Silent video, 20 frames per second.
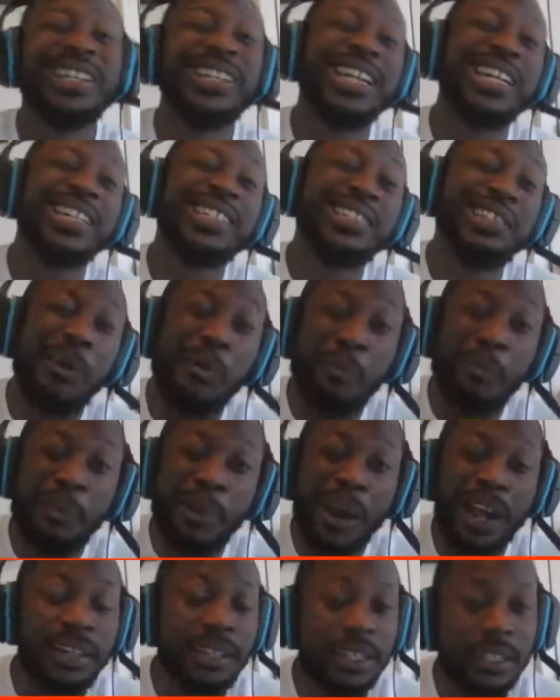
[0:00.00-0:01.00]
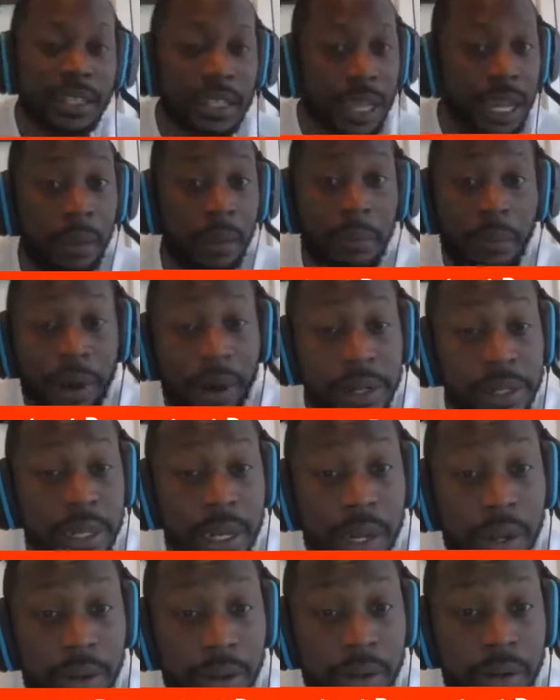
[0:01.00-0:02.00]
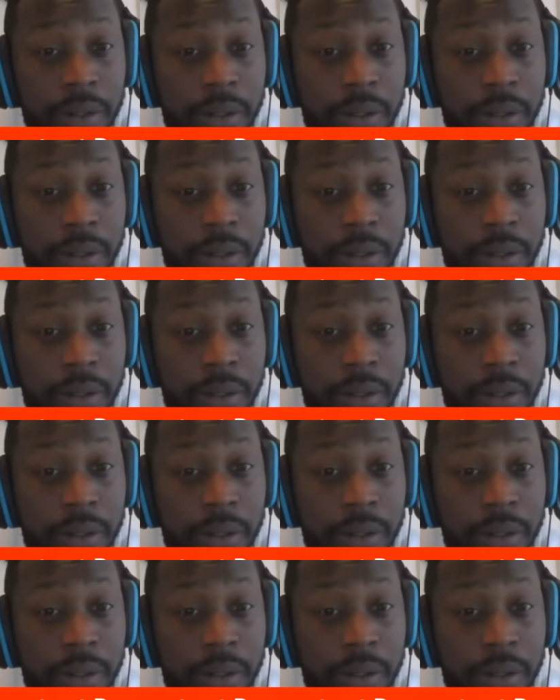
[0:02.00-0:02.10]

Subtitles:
get your butt in the camp right now.